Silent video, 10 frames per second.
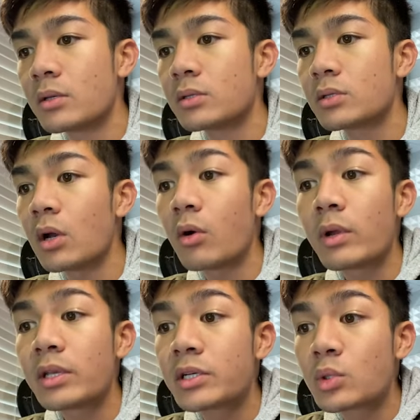So
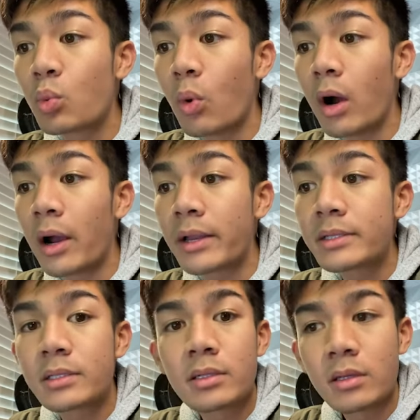we just
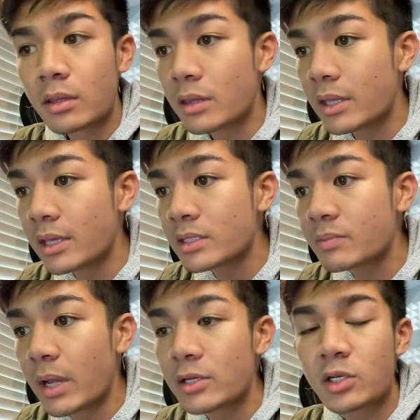want this
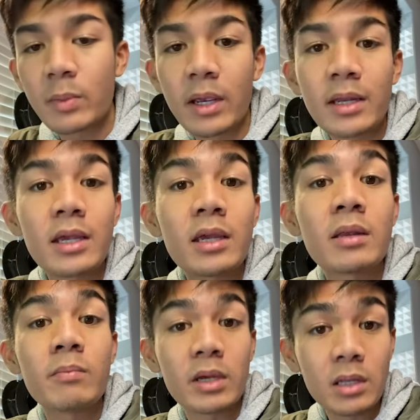measurement
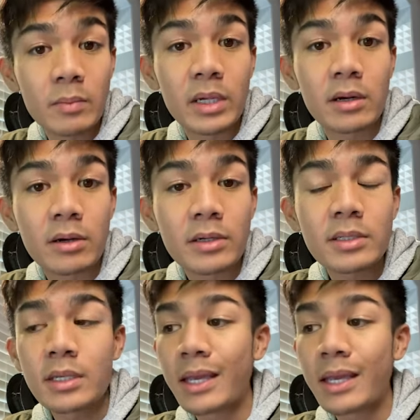in millimeters